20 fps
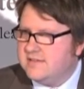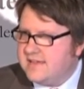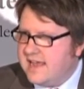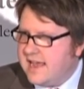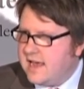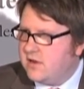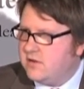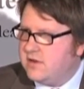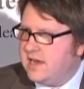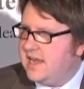
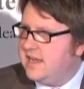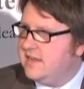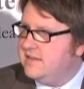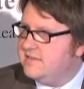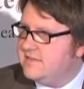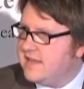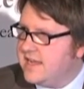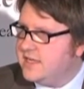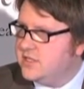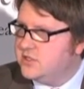down
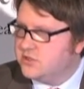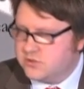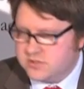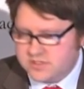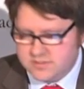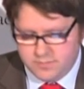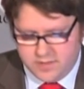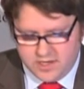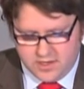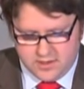a
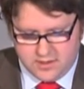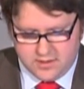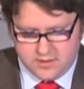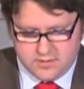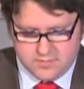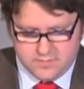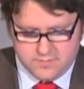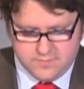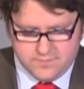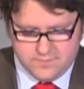dangerous path.
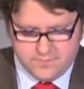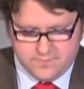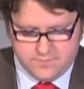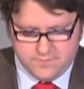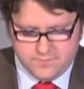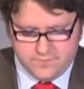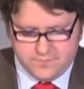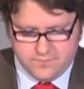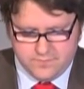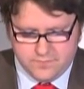
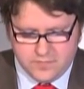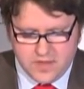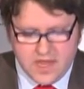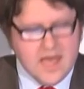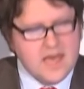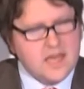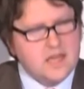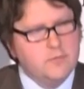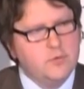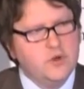
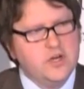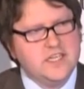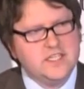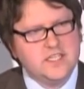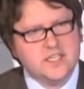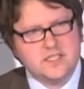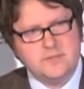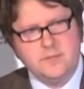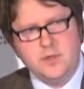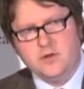The British
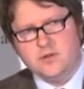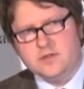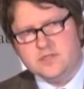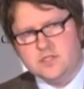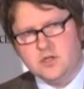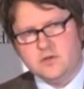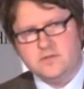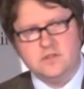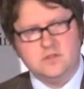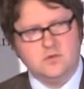experience
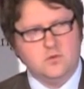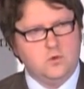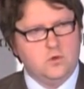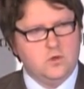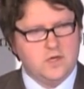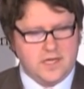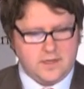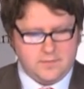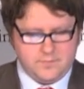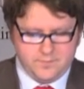offers a
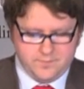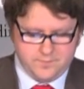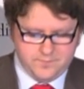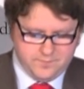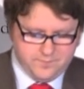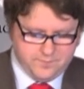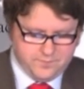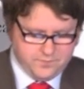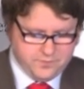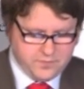warning.
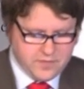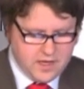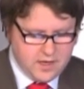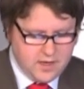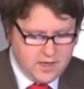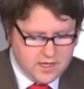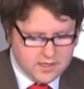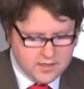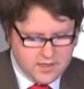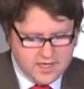
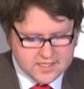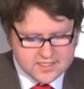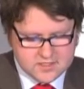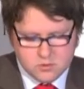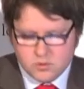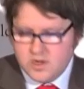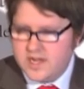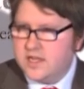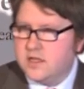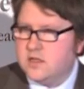Last
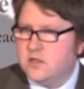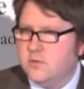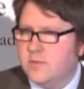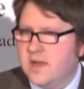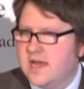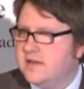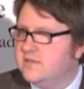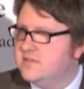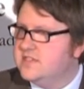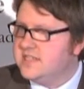week, you
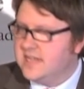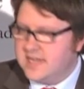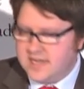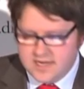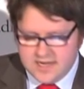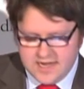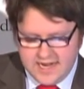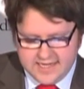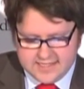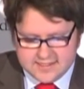may have
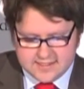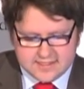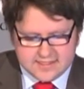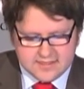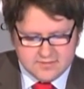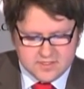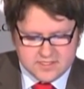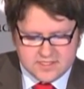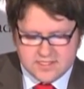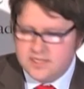seen a
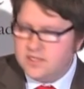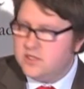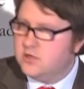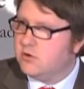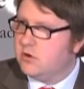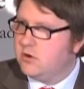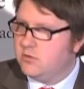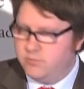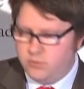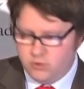
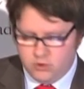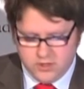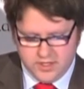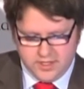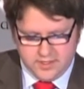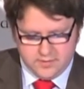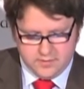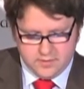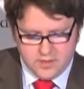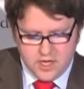17-year-old boy
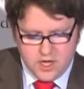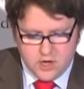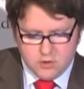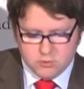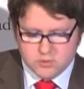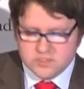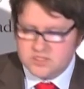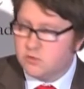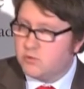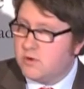
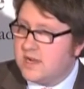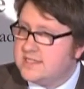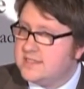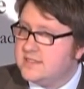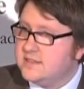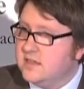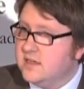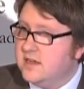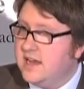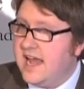was
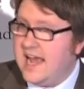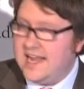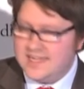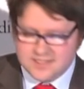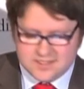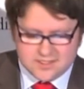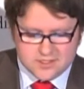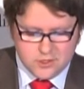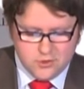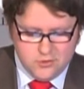arrested at
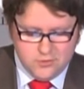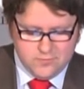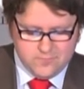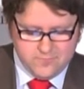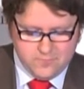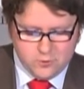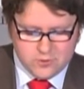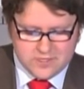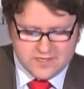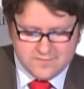
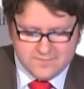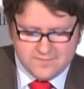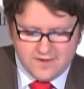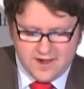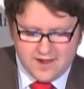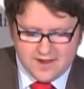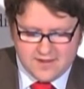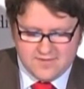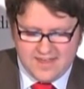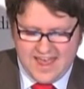
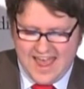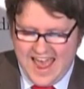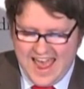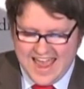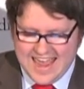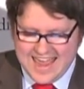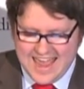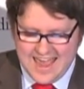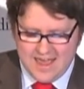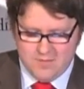2:45
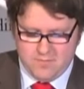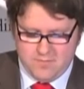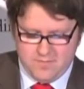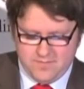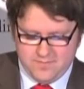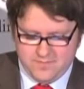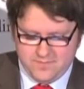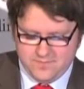a.m.